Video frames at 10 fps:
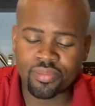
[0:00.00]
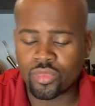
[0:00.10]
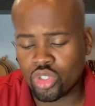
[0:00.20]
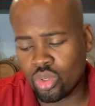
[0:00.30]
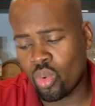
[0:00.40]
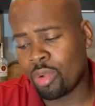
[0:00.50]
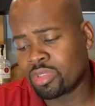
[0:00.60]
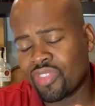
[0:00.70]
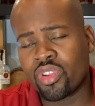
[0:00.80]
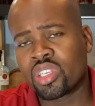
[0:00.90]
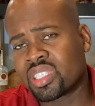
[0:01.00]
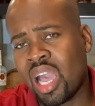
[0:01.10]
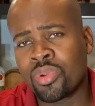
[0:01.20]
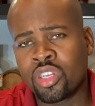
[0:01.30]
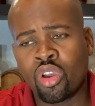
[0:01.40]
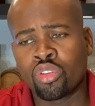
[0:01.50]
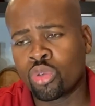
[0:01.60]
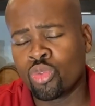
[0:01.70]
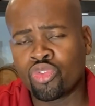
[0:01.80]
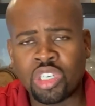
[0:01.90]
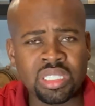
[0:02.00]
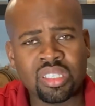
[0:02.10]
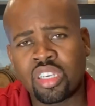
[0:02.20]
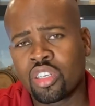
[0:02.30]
So I'm definitely gonna start with the DonQ first,